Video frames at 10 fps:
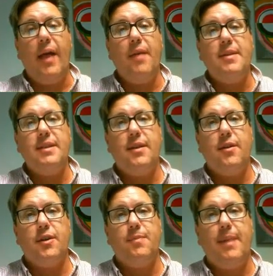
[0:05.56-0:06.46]
elements that
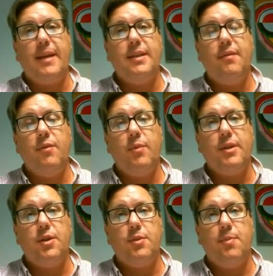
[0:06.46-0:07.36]
are expected of the
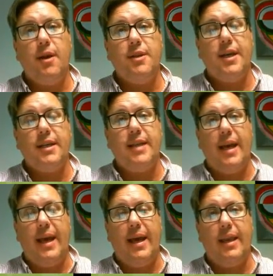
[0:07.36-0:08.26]
research project
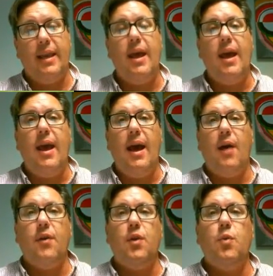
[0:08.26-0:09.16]
and
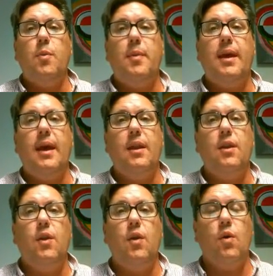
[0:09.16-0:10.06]
how you will
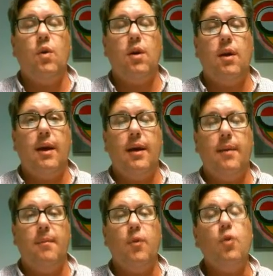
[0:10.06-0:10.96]
begin your
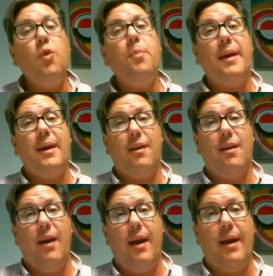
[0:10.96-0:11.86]
grouping
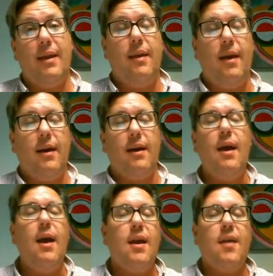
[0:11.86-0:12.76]
and
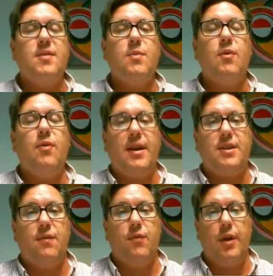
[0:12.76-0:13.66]
give some
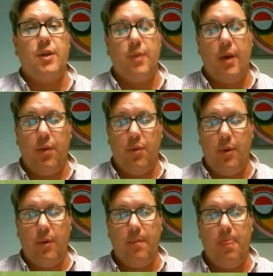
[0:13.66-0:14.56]
reflection for you as we go
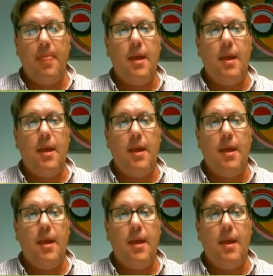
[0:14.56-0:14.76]
through.